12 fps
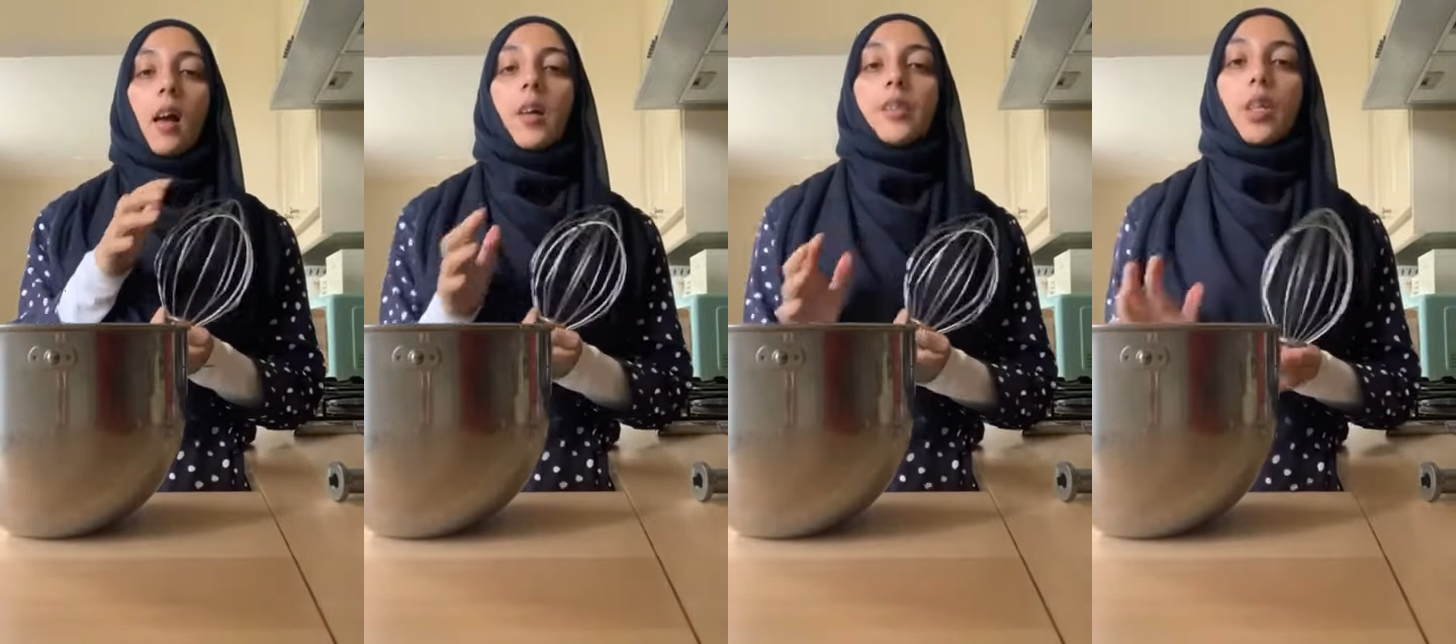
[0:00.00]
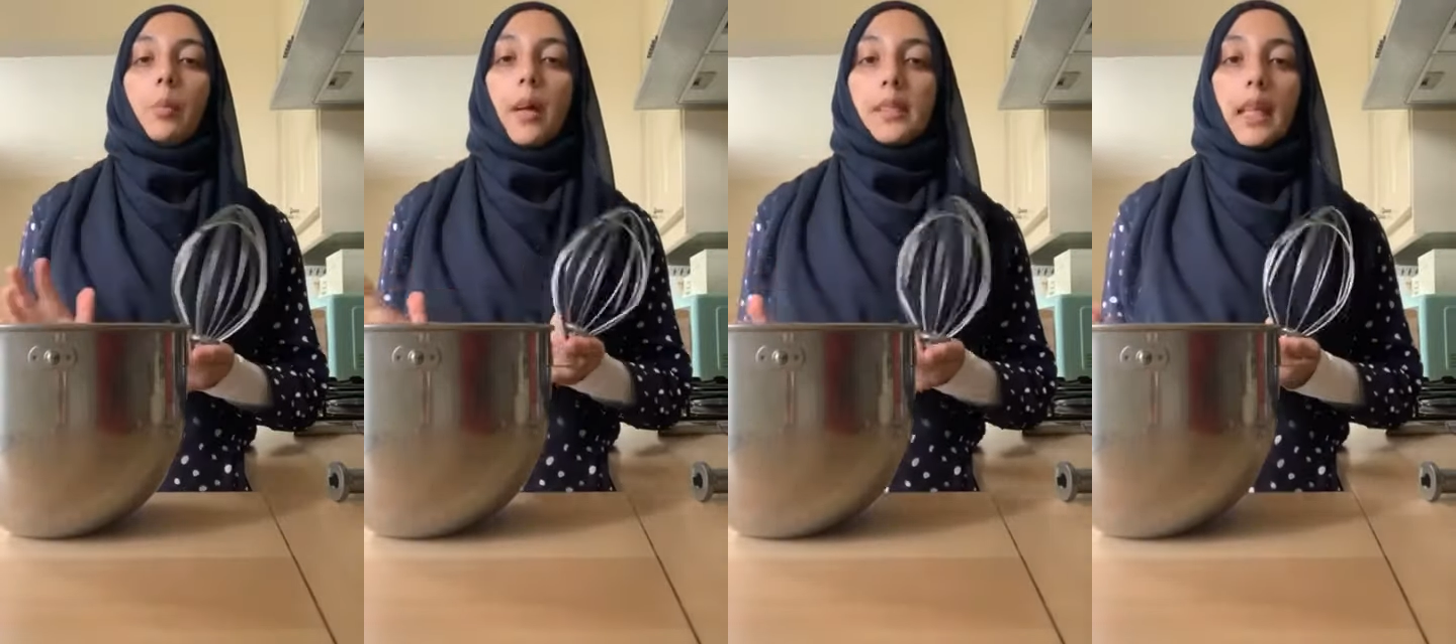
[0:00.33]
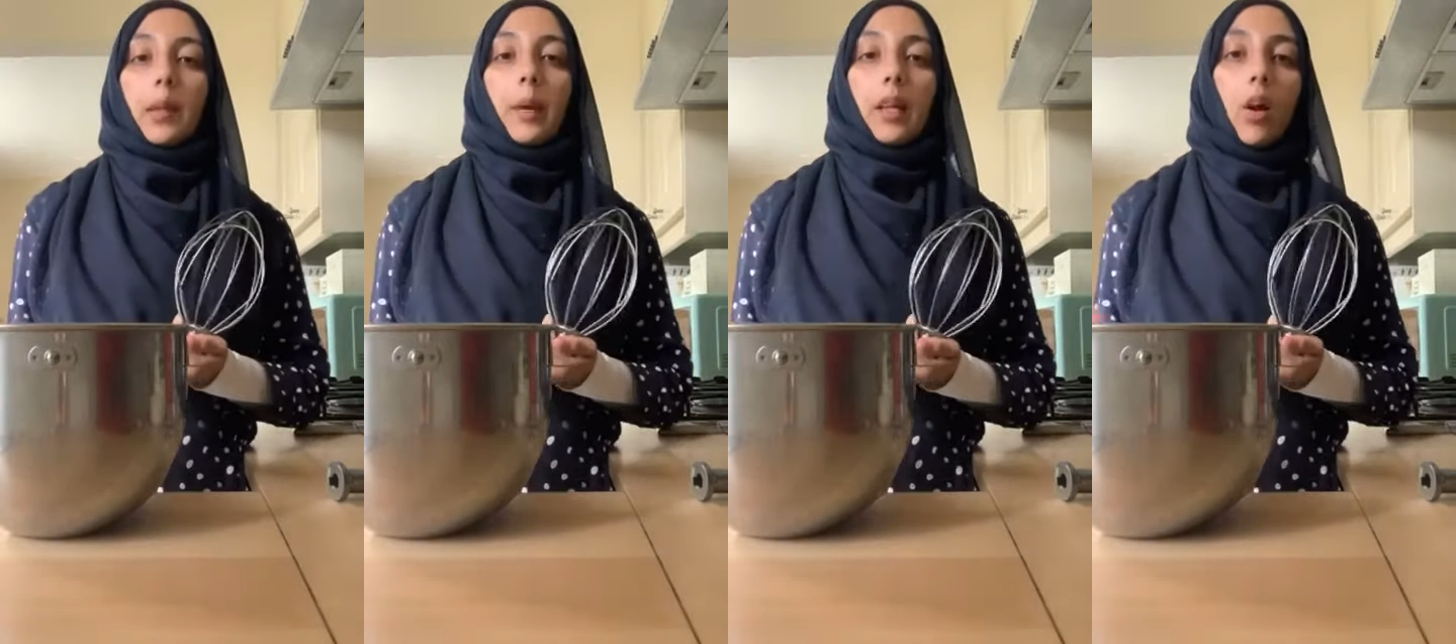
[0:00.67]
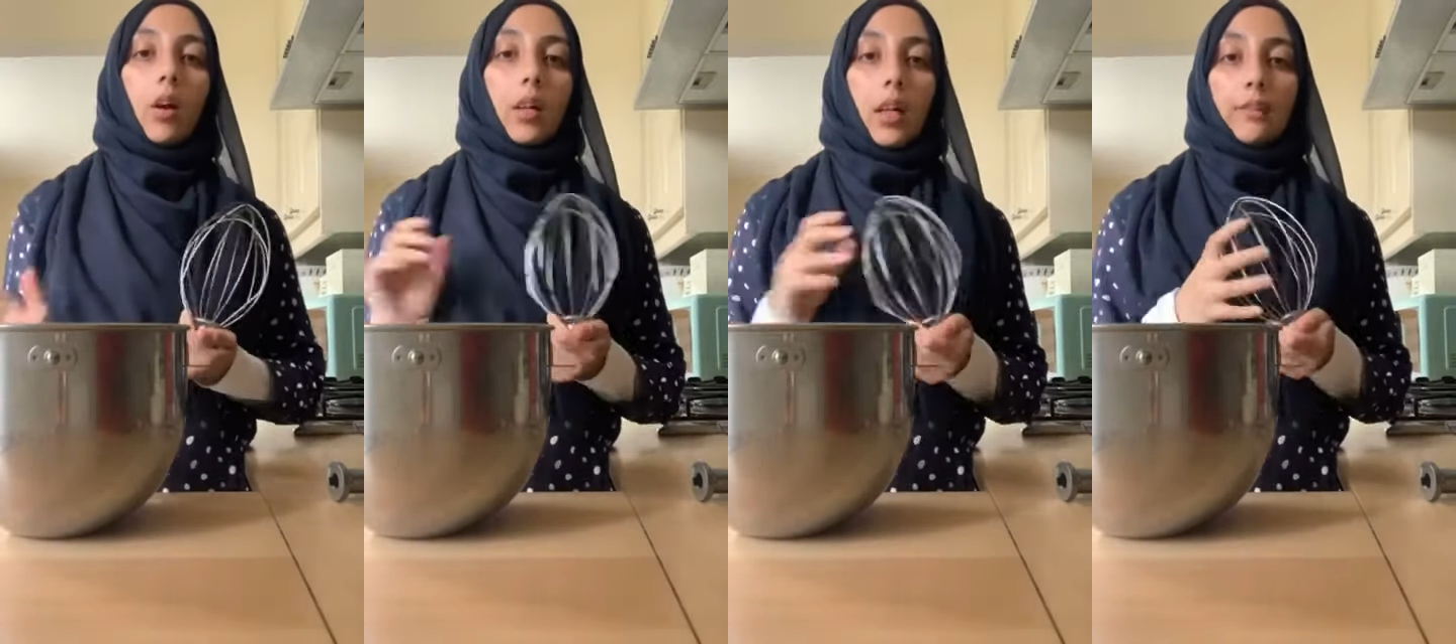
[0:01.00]
So it might take a bit
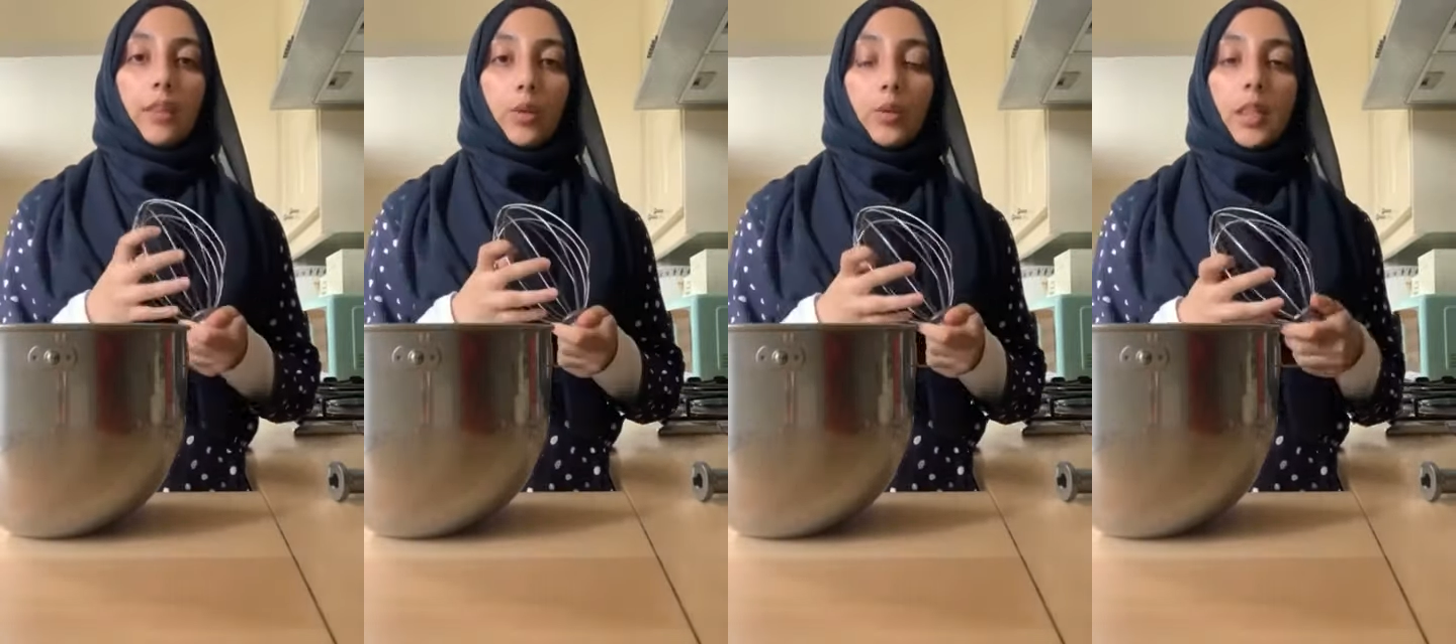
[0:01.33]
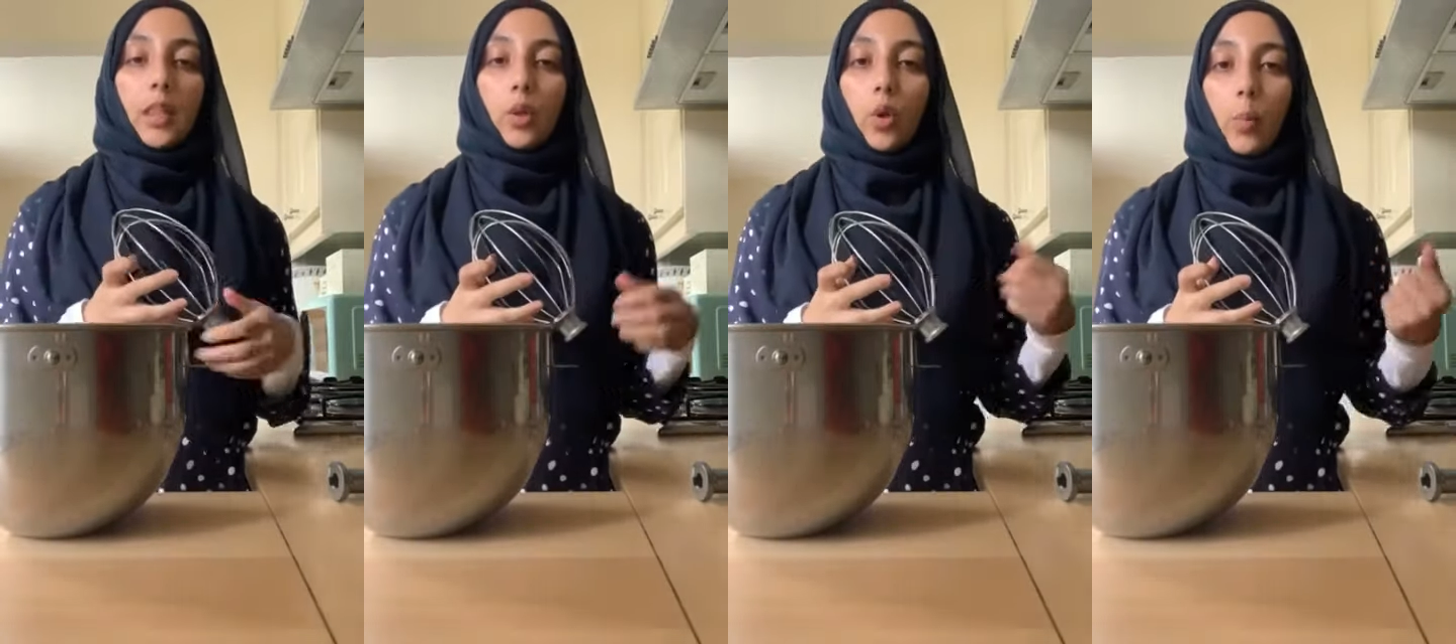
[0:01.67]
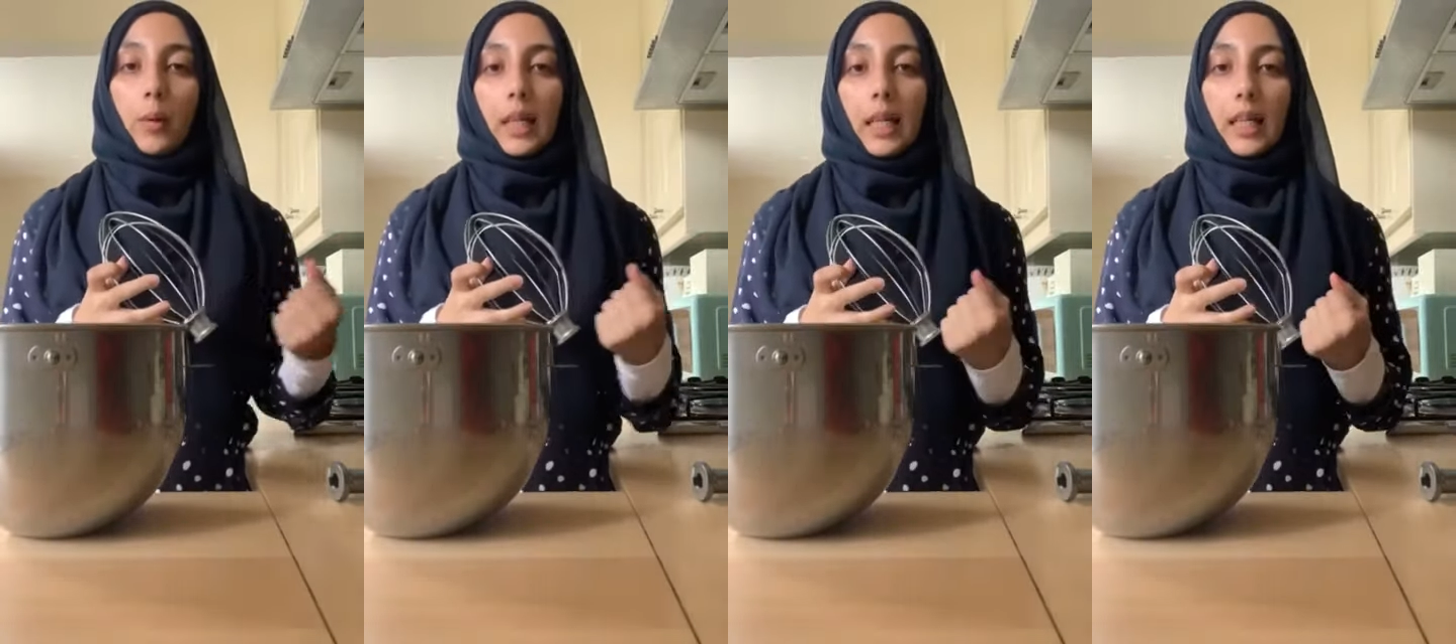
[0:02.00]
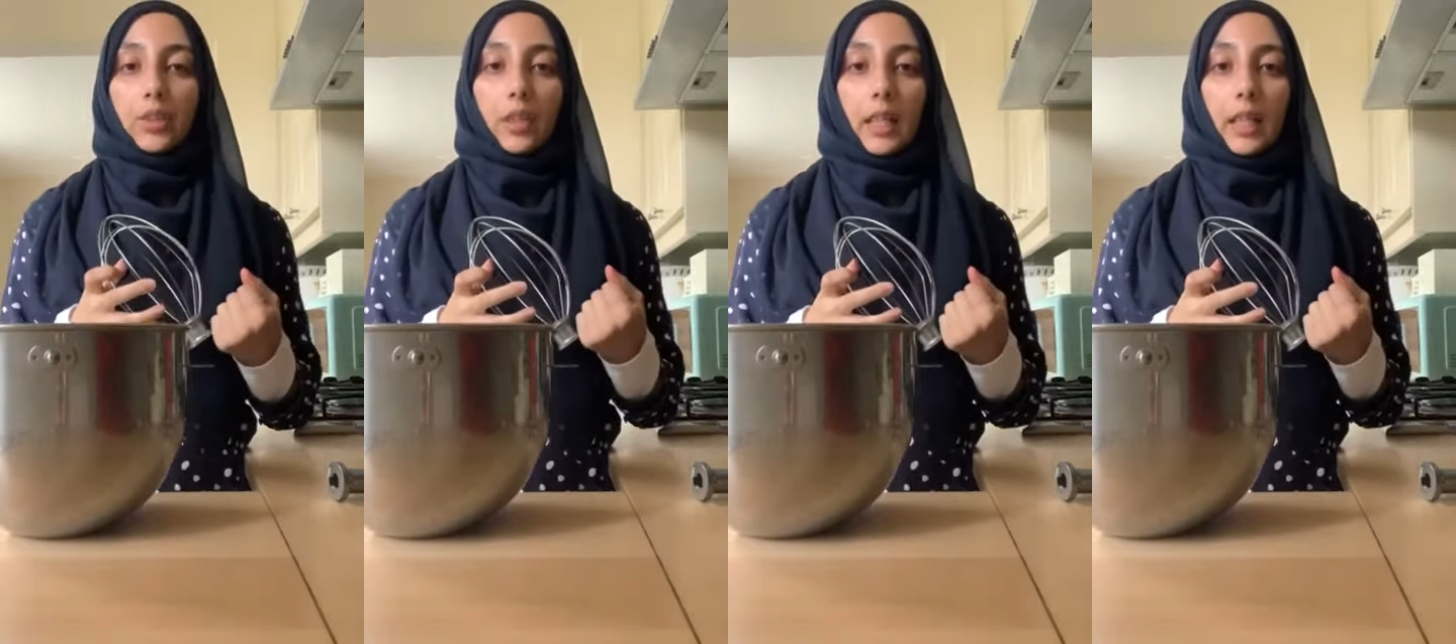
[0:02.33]
longer if you're using a normal electric